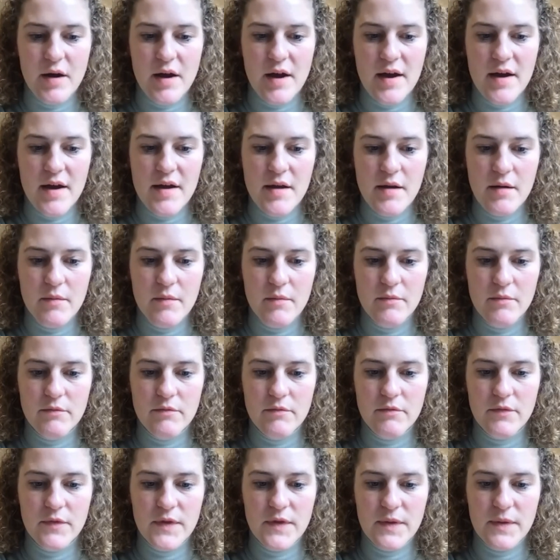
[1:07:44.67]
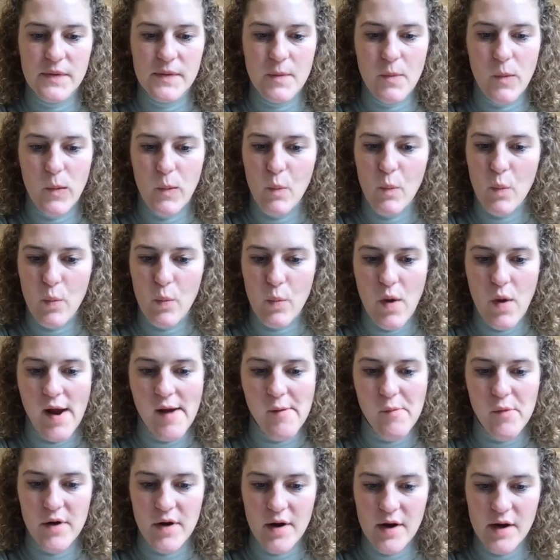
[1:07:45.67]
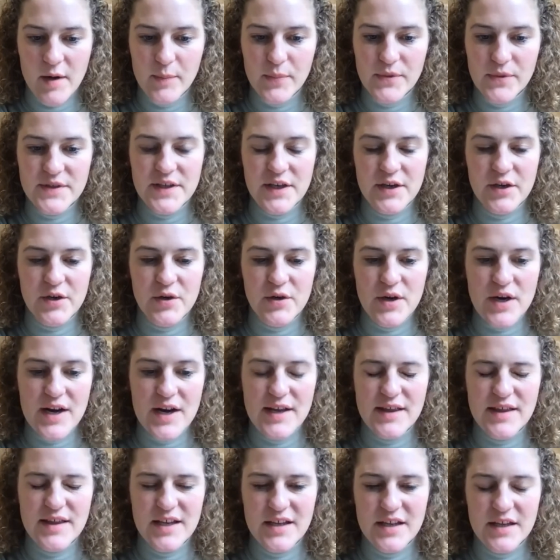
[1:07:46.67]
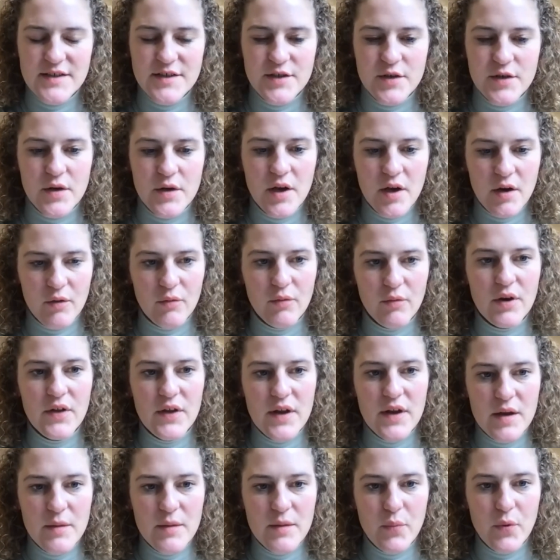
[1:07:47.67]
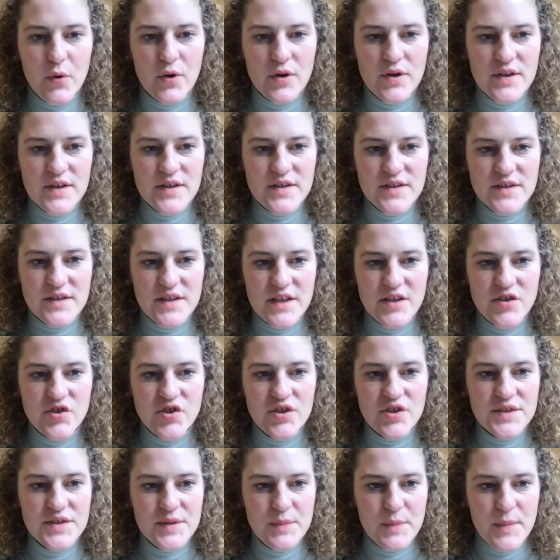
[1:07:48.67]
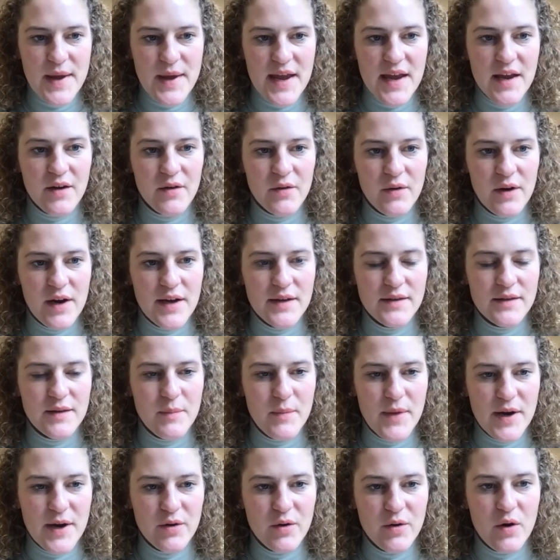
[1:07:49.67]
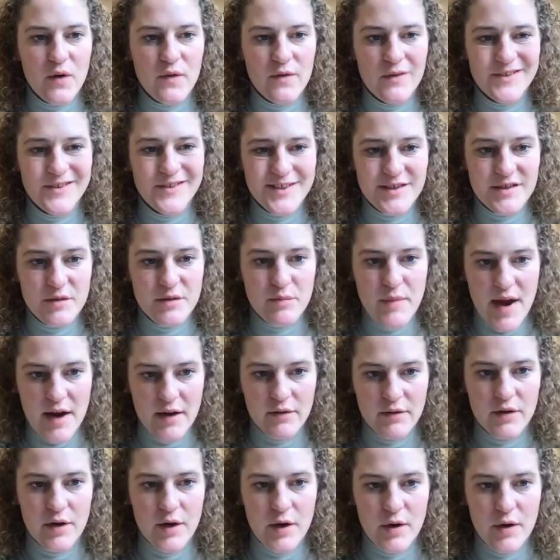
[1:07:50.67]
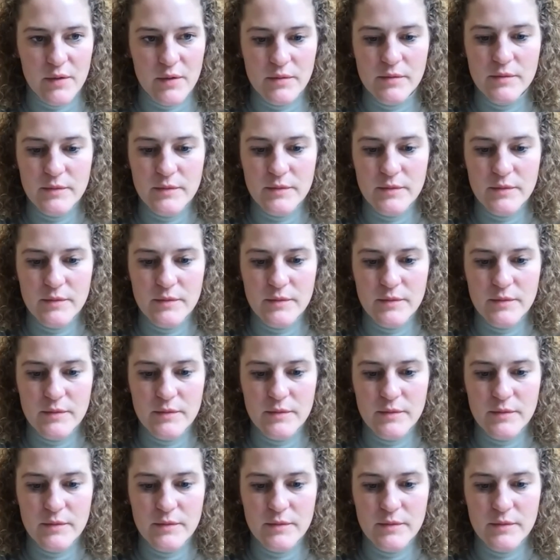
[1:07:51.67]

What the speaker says: I 100% agree. And I think that's a really important distinction to make, right? The micro versus the macro.